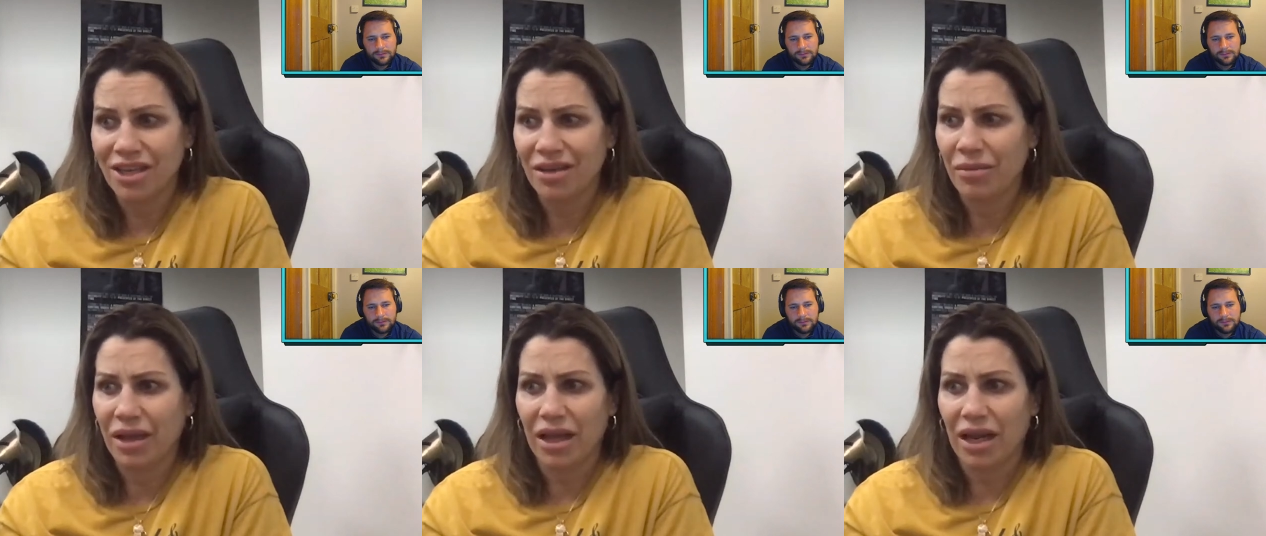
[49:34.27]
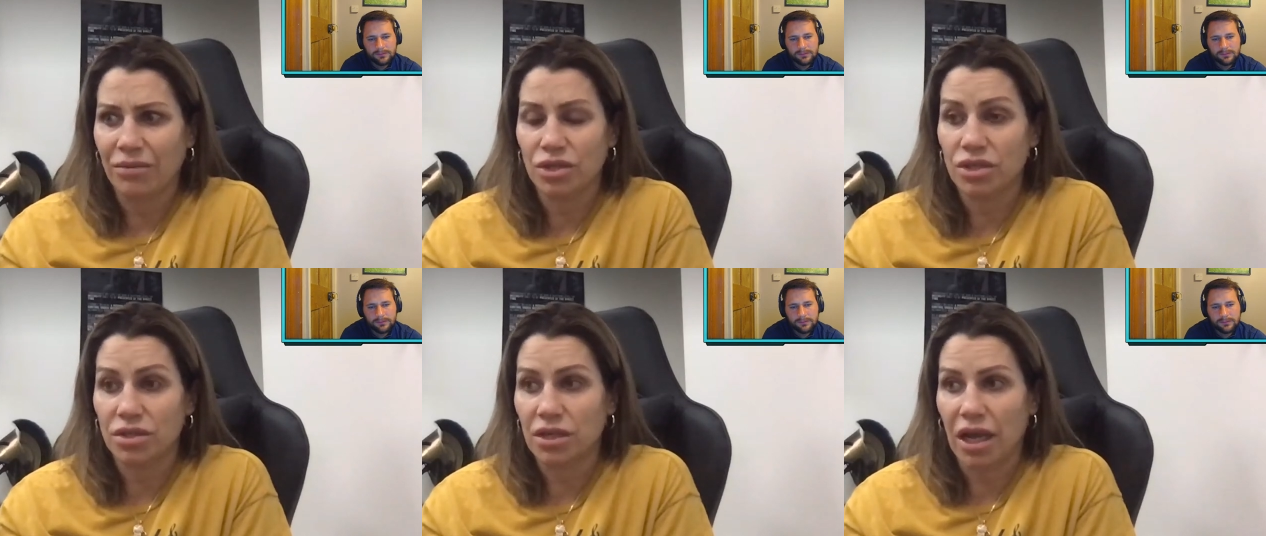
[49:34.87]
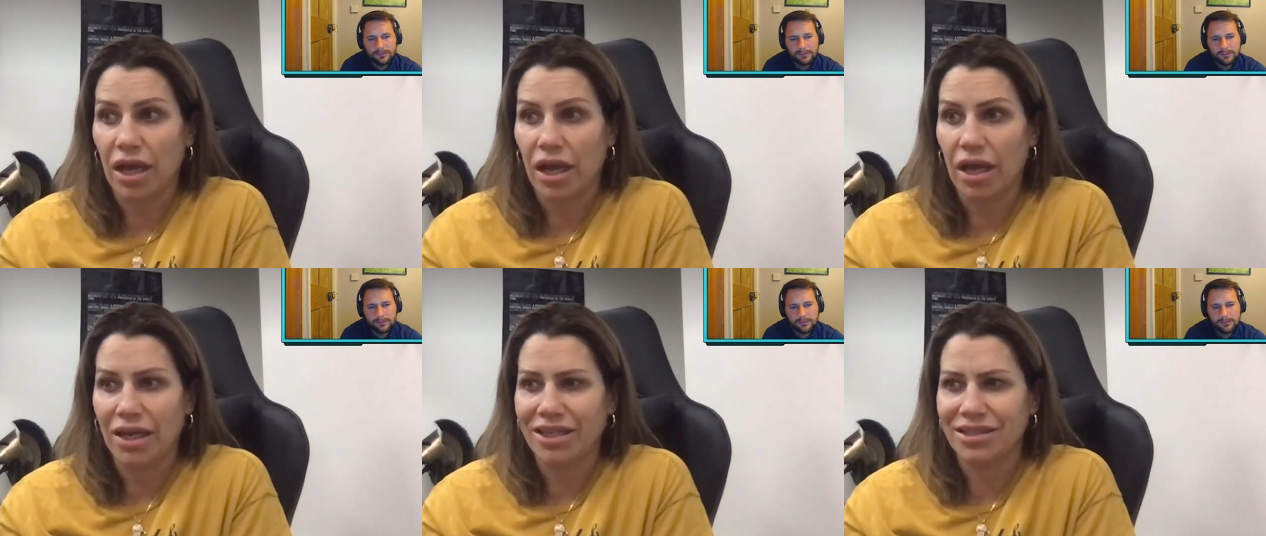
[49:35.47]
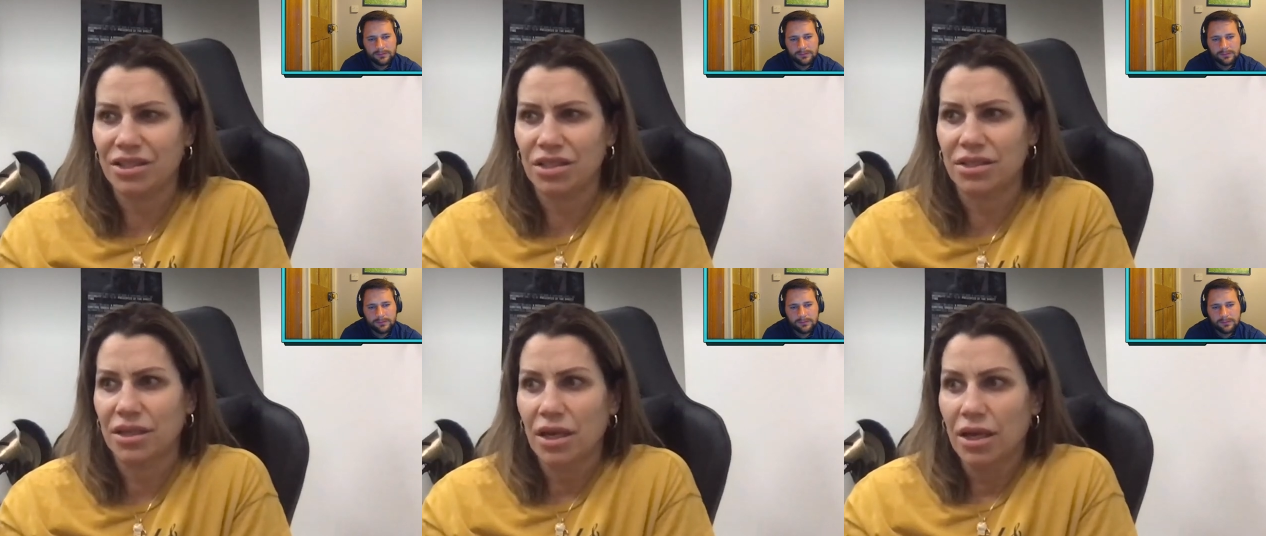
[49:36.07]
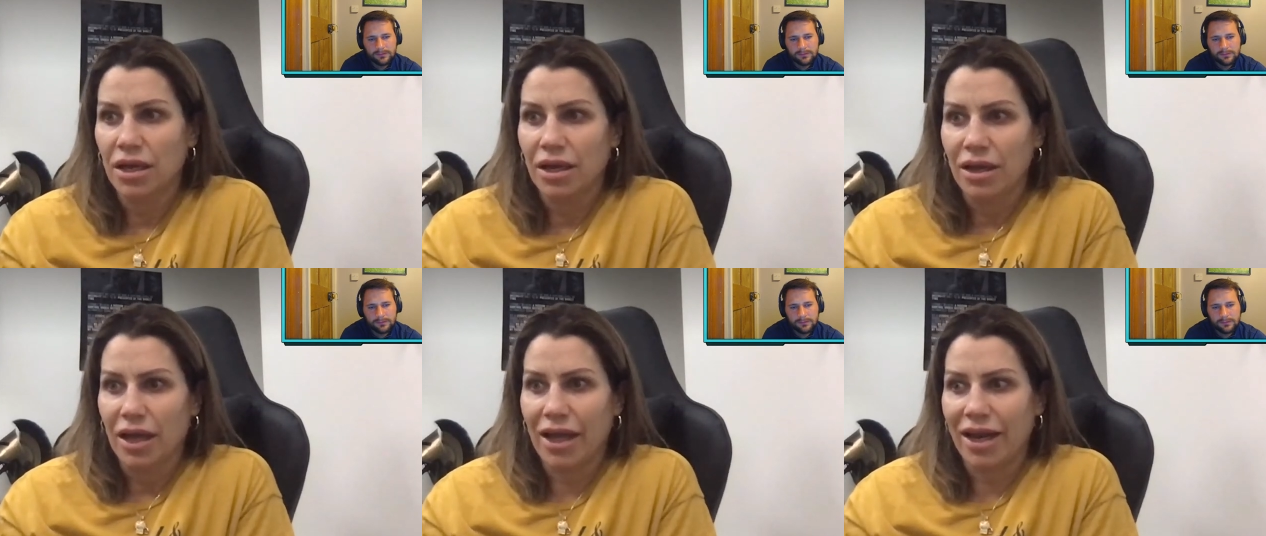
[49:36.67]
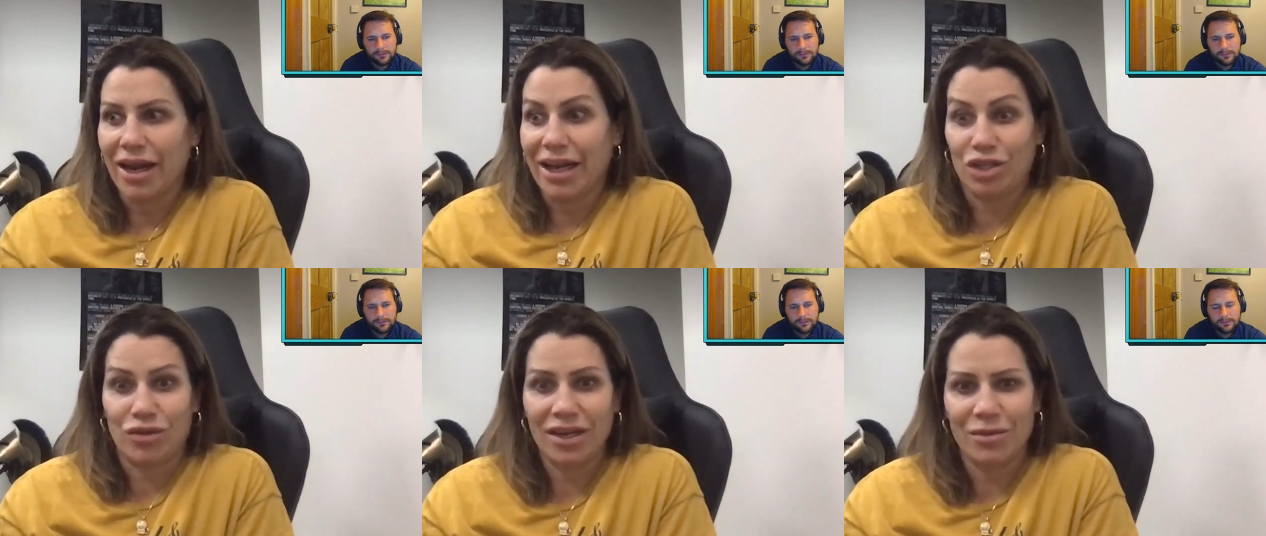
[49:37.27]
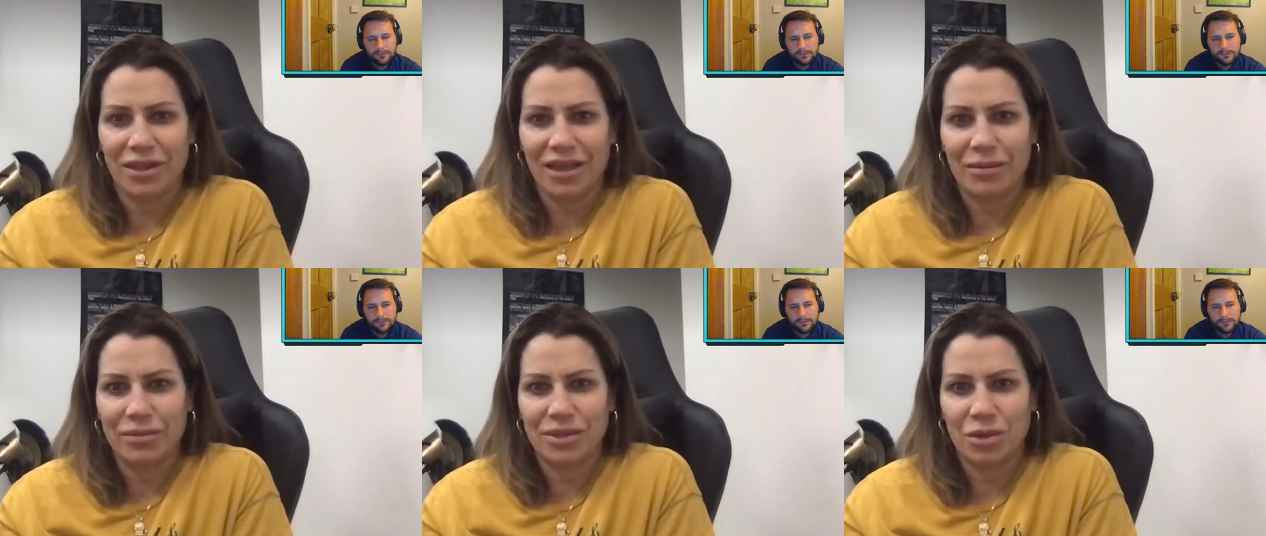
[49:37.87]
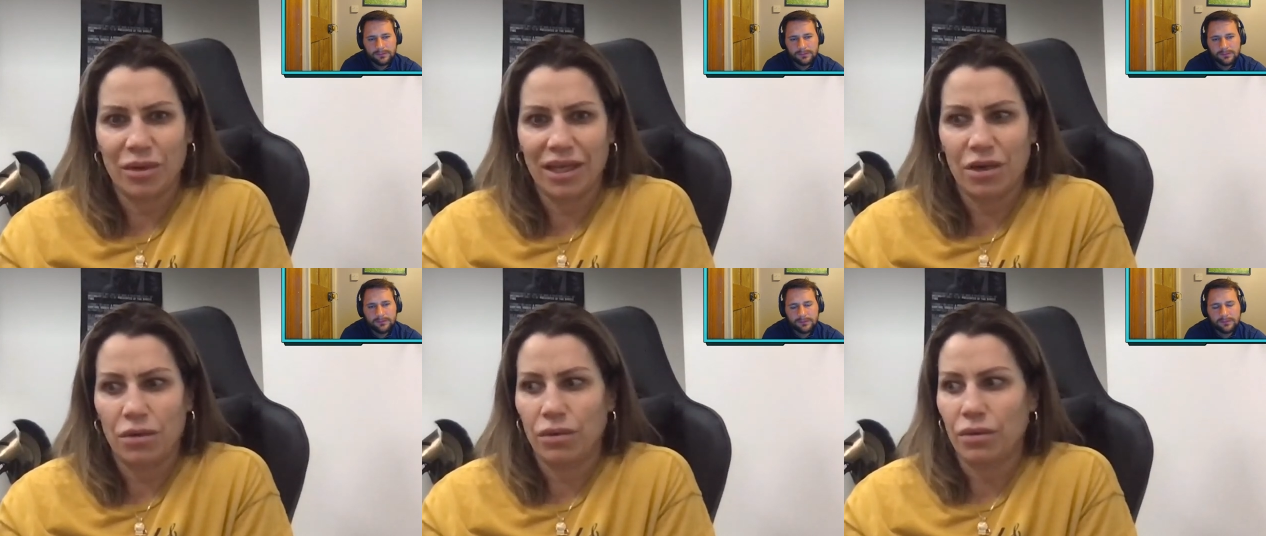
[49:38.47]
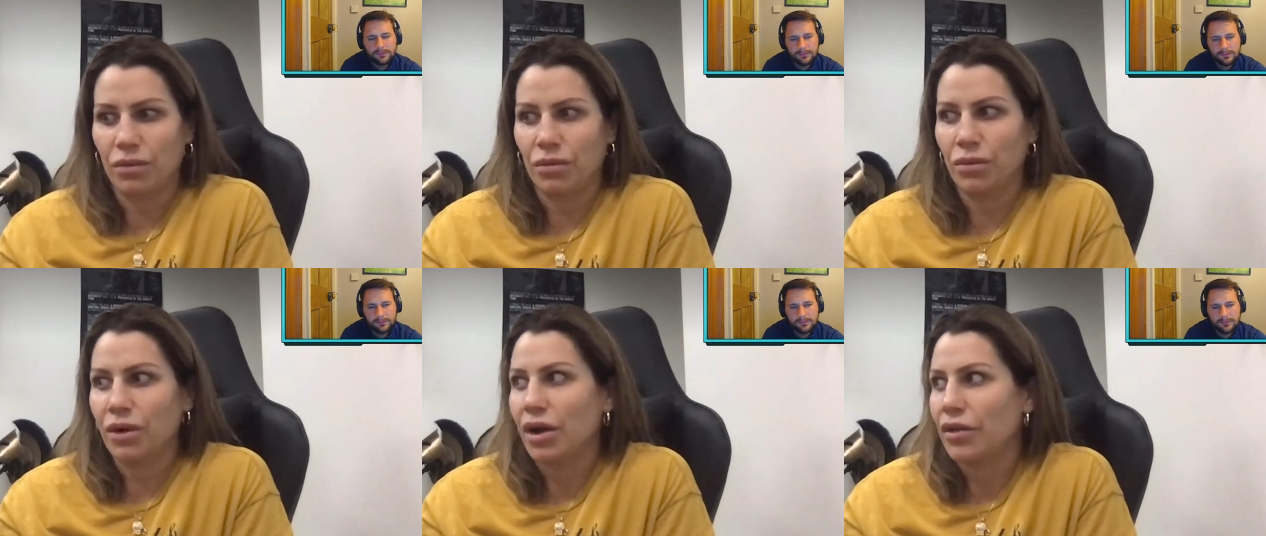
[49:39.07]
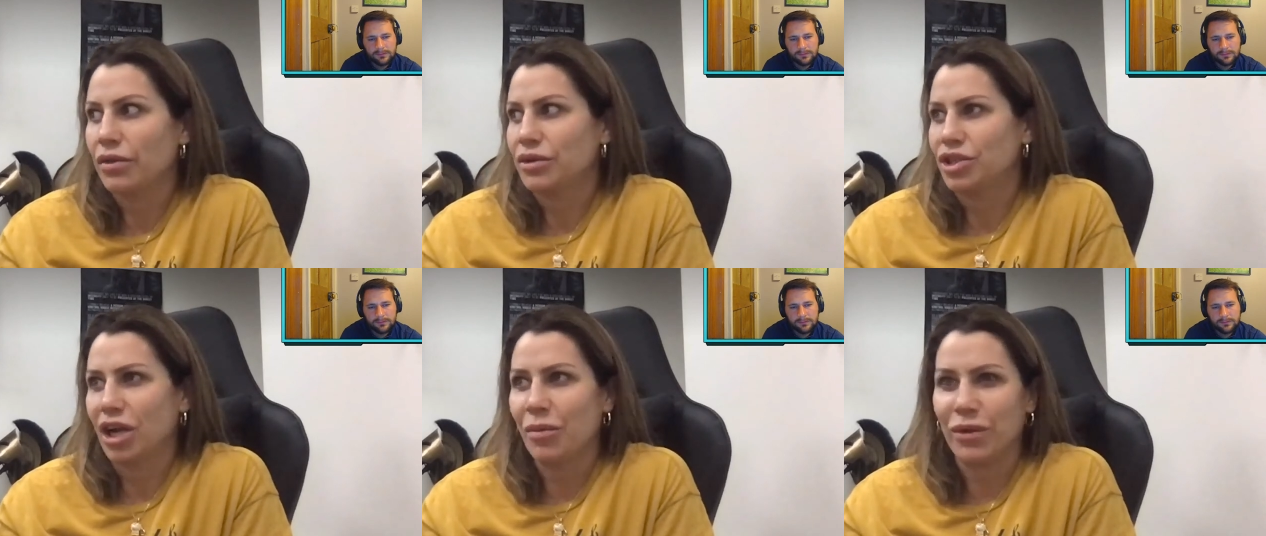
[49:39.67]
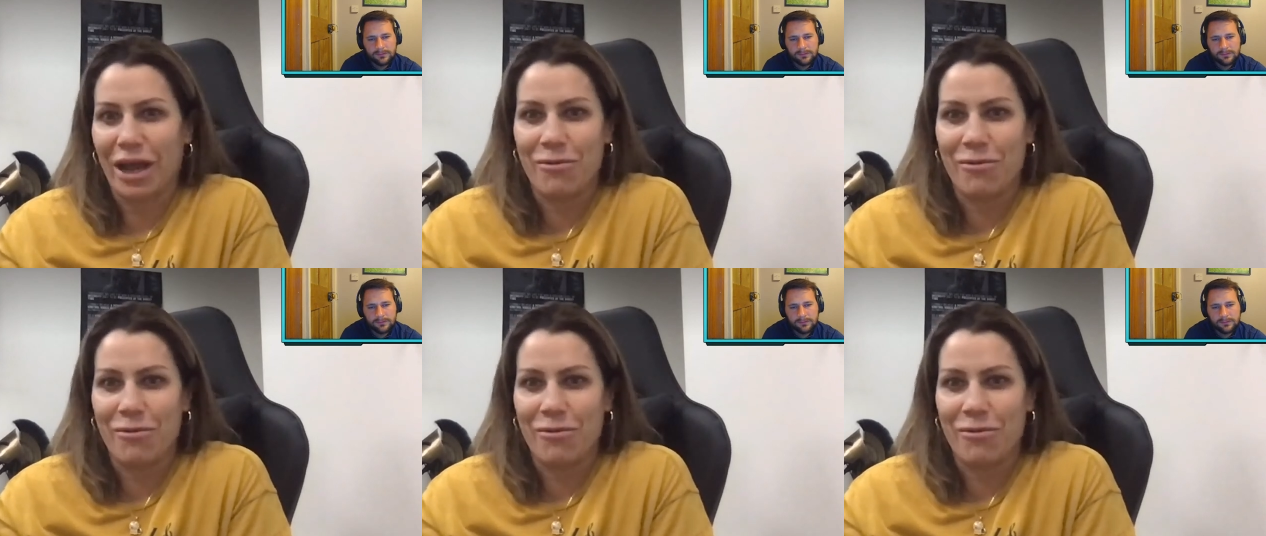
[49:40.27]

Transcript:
Speaker 1: him, and I'm just, and he's just, and and I train with him. So like, what other job would I